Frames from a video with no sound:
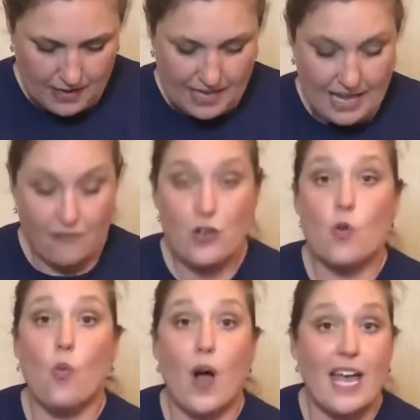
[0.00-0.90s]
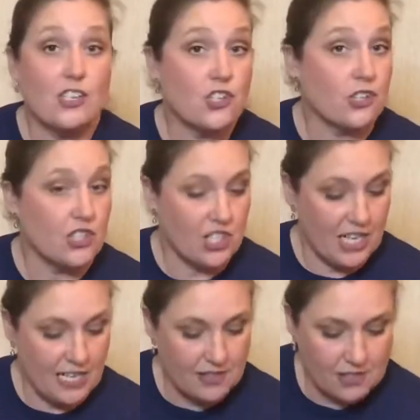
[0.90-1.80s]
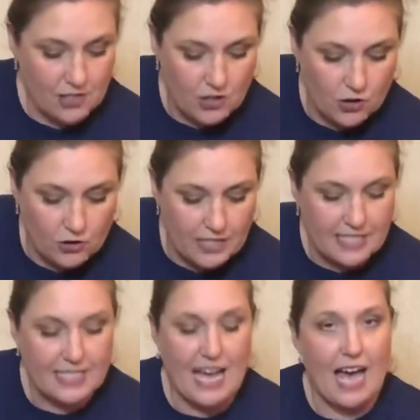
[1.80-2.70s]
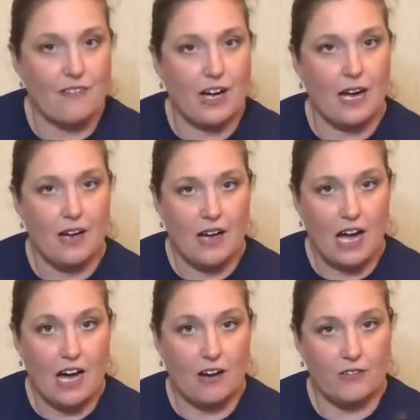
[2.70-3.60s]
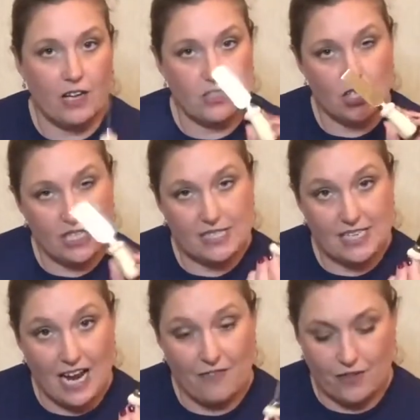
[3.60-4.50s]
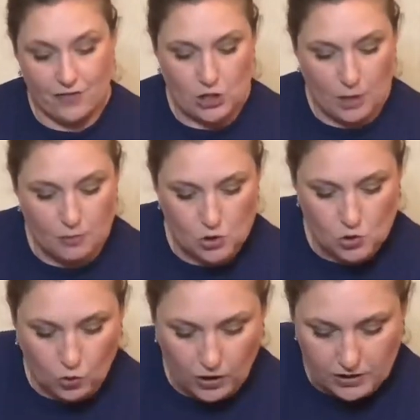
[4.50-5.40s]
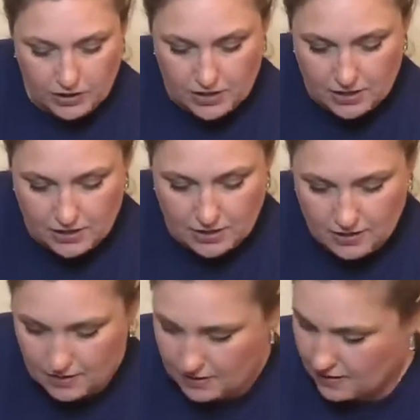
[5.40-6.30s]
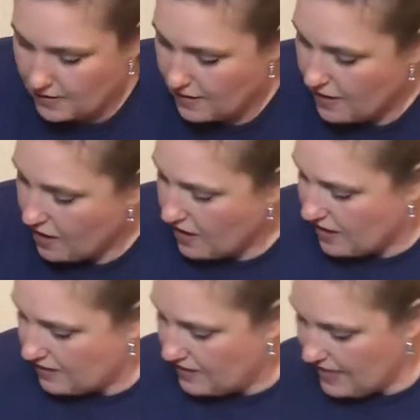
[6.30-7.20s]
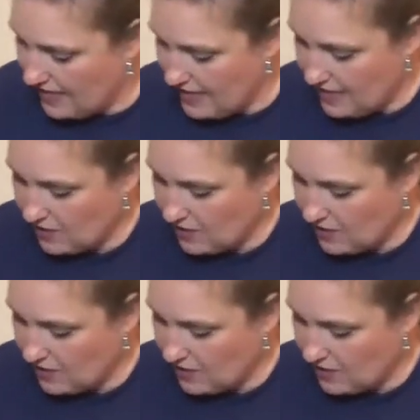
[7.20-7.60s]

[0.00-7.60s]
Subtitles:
If you wedge your cheese, you'll need to have a cheese knife of some sort. These